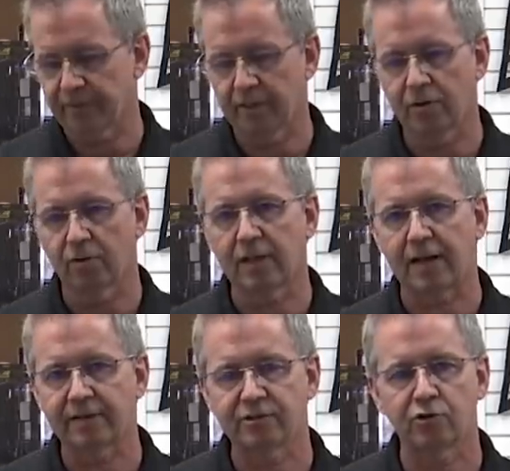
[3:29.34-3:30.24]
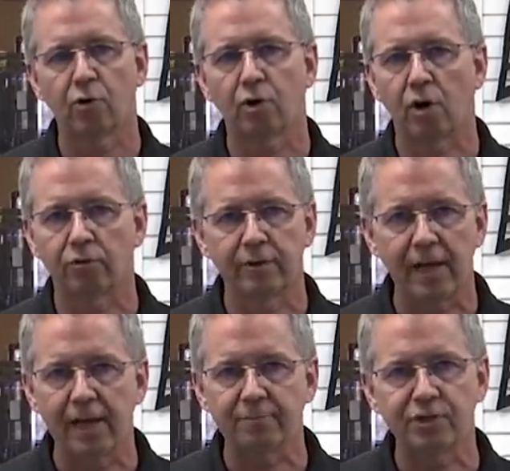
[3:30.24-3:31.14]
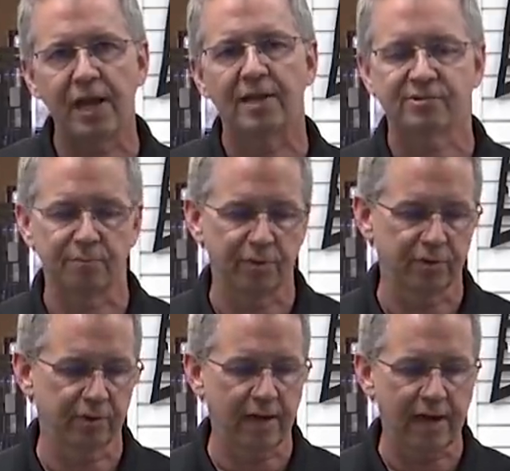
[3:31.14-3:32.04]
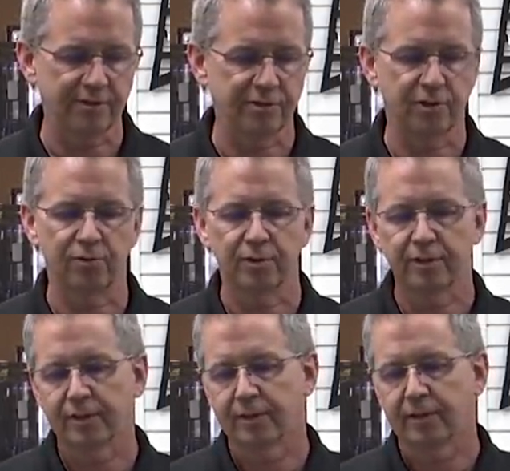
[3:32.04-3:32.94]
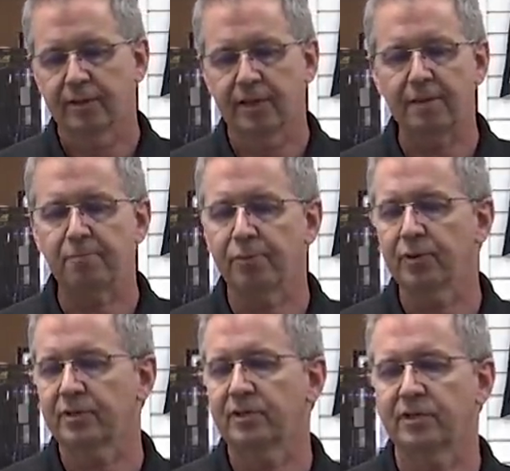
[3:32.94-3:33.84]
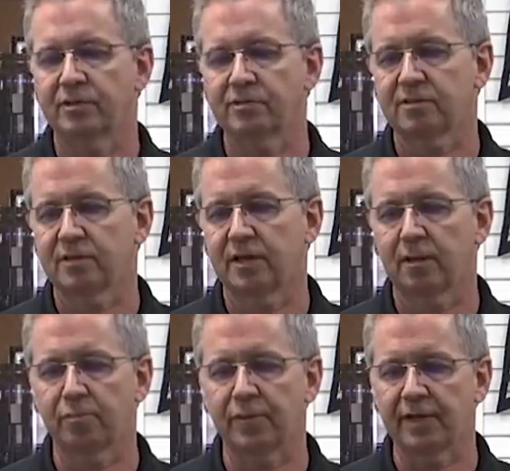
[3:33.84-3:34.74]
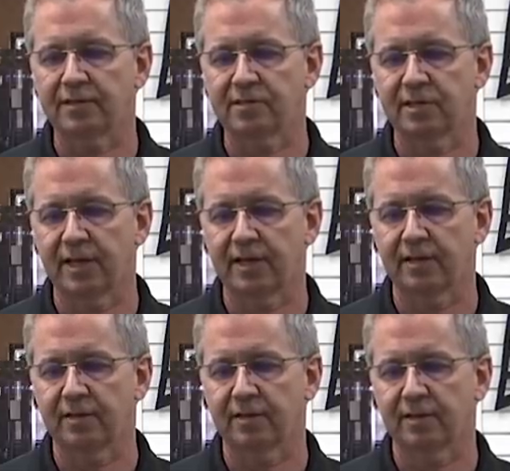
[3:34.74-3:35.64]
You know, a lot of these so-called name chassis builder guys, you know, they put this in a place that,